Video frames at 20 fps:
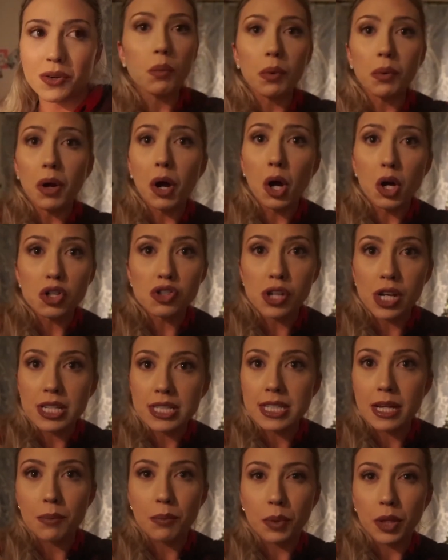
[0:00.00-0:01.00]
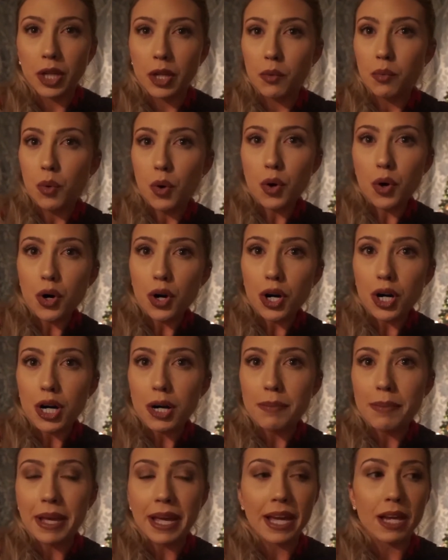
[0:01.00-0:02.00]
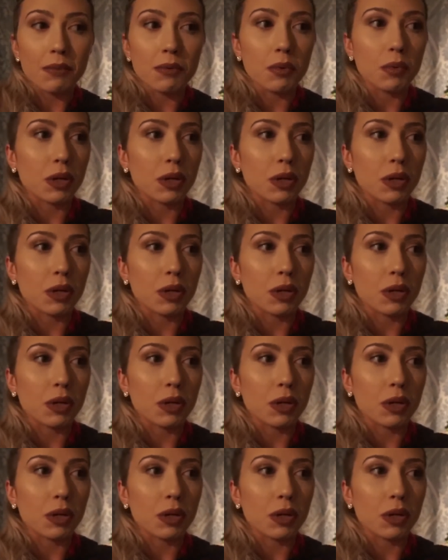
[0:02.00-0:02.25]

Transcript: We were all dressed up really warm and we